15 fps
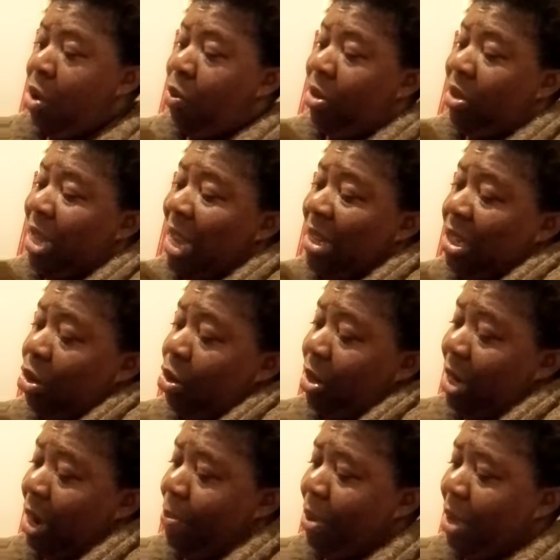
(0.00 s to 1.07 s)
Was acting
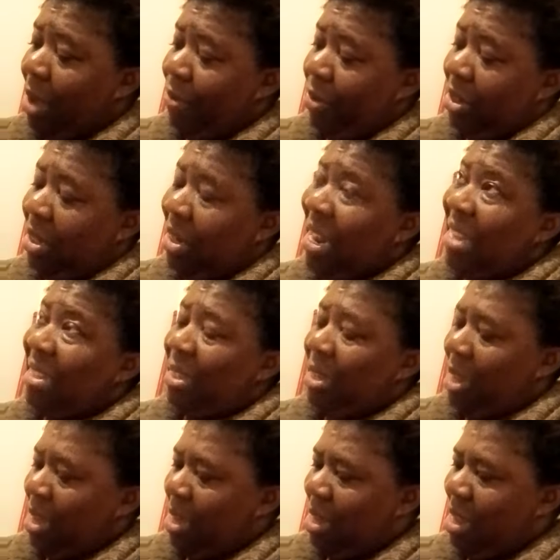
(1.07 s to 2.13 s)
on their behalf, is it last
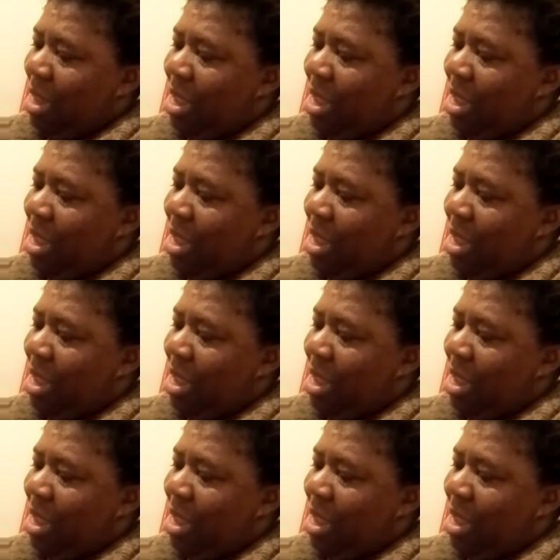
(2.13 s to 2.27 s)
year?